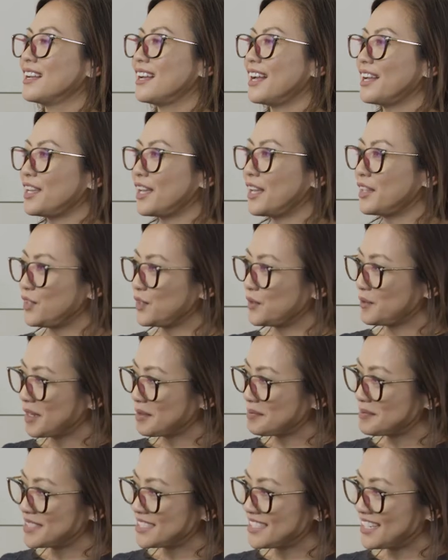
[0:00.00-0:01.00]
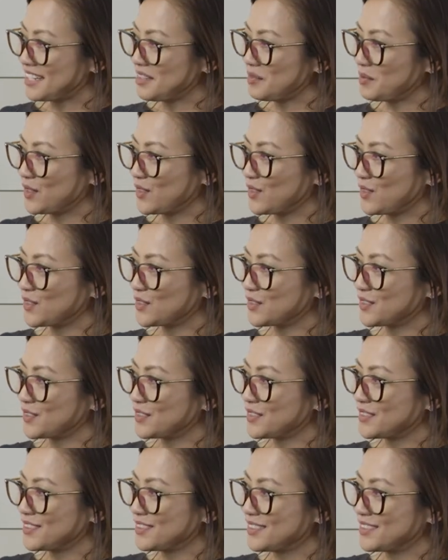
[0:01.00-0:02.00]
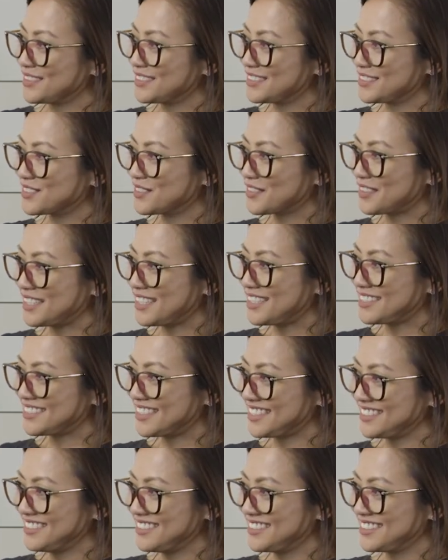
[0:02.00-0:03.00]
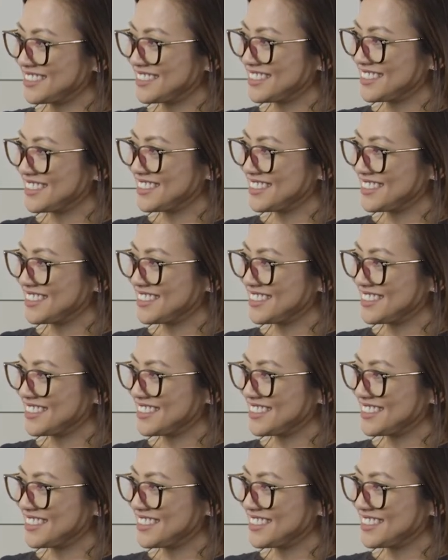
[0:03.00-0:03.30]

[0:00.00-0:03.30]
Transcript: Are you up to date with your screening test?